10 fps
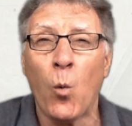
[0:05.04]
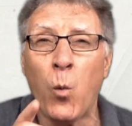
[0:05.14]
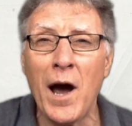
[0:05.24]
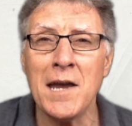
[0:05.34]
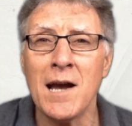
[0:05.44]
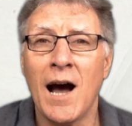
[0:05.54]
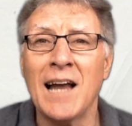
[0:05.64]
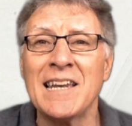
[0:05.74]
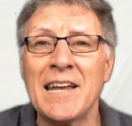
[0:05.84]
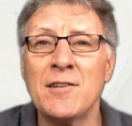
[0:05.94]
Why
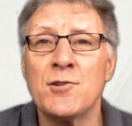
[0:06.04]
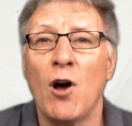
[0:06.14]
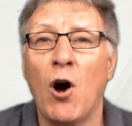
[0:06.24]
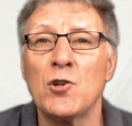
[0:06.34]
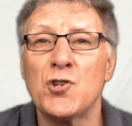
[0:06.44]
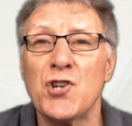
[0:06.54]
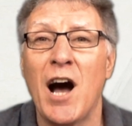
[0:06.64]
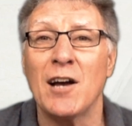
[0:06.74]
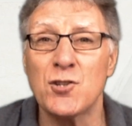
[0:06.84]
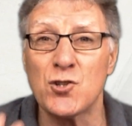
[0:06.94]
are lids on
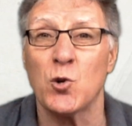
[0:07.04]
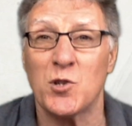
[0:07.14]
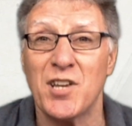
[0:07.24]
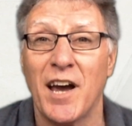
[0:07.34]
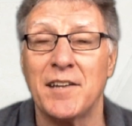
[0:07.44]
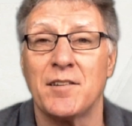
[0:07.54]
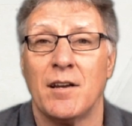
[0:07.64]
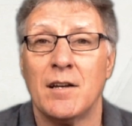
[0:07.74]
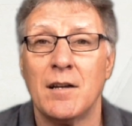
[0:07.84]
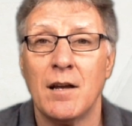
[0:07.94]
jars so tight?
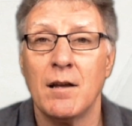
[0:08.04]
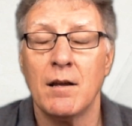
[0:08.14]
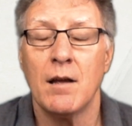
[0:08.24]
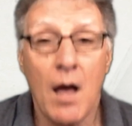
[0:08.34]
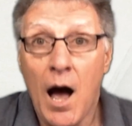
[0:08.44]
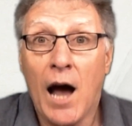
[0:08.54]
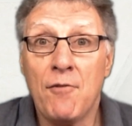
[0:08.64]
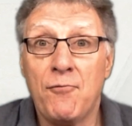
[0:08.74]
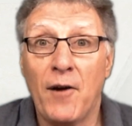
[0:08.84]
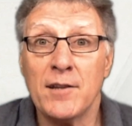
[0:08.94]
I
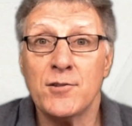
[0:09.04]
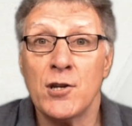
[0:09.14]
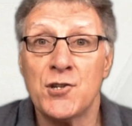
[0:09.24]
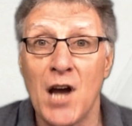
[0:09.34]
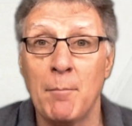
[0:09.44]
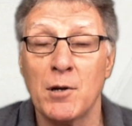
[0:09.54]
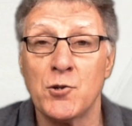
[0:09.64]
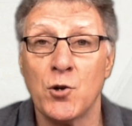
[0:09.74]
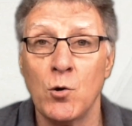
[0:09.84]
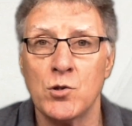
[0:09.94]
fancy jam and
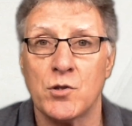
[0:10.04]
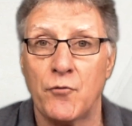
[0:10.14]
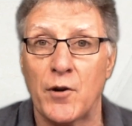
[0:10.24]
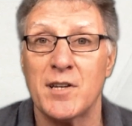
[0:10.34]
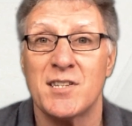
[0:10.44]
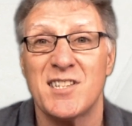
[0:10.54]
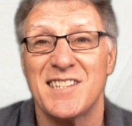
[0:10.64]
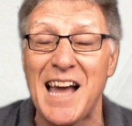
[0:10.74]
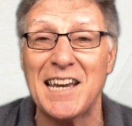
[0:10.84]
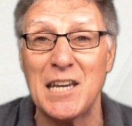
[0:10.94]
toast for a
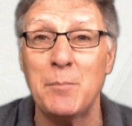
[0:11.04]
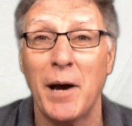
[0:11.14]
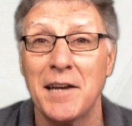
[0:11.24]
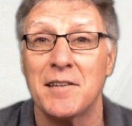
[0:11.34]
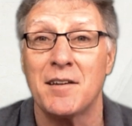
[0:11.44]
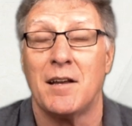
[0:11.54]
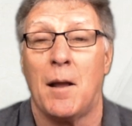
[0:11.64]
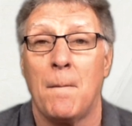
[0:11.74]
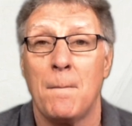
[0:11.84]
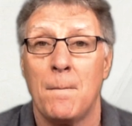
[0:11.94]
snacky bite.
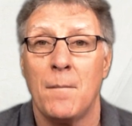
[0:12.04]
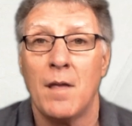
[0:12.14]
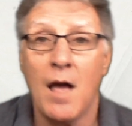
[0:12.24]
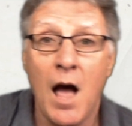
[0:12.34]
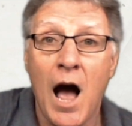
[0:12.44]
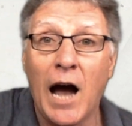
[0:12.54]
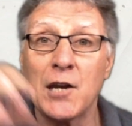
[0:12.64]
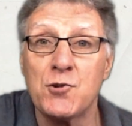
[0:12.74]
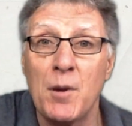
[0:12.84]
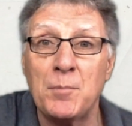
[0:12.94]
I
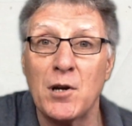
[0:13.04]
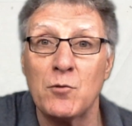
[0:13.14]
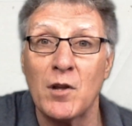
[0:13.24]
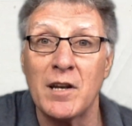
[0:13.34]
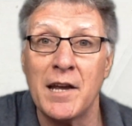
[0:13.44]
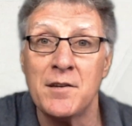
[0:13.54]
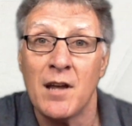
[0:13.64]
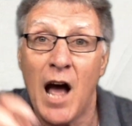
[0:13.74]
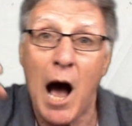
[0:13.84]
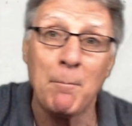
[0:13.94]
gripped around the lid
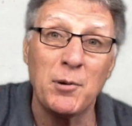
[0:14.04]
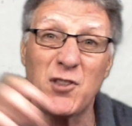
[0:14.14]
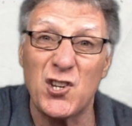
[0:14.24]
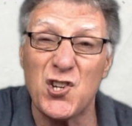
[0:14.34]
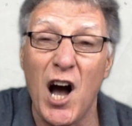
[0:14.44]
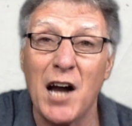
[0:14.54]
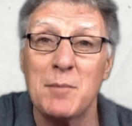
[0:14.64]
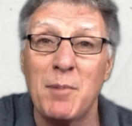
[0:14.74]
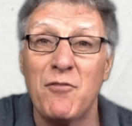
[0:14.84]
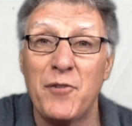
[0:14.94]
and put the jar in
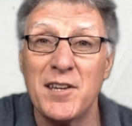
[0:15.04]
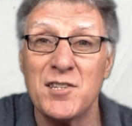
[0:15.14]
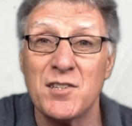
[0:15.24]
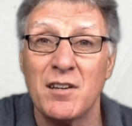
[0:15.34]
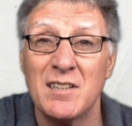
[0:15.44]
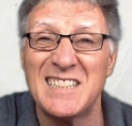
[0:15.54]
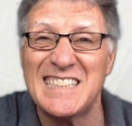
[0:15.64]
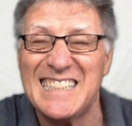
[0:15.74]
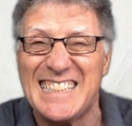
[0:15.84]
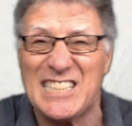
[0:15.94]
my fist.
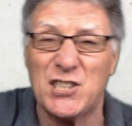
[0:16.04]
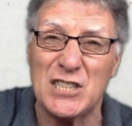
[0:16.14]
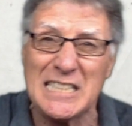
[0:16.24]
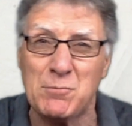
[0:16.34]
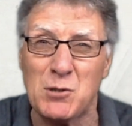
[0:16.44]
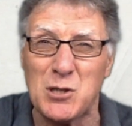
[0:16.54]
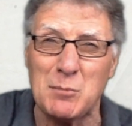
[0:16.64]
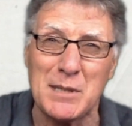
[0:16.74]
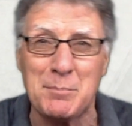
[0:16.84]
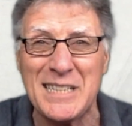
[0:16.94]
I tried with all
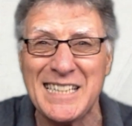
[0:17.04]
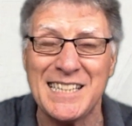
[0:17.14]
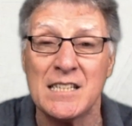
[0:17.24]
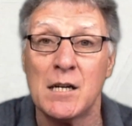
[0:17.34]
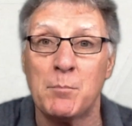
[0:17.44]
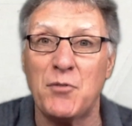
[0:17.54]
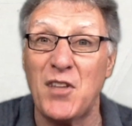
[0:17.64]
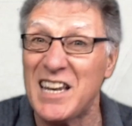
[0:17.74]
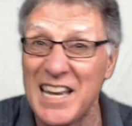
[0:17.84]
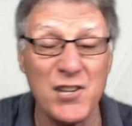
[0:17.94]
my might, but the
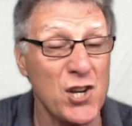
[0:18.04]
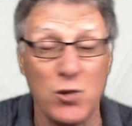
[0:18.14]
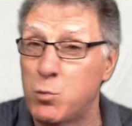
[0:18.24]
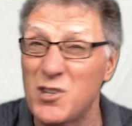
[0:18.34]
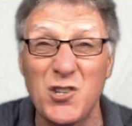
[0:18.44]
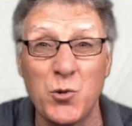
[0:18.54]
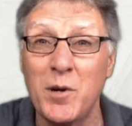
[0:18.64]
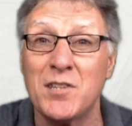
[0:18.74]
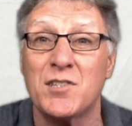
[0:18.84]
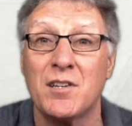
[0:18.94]
lid just wouldn't
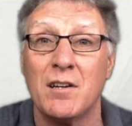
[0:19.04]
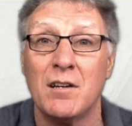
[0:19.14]
twist.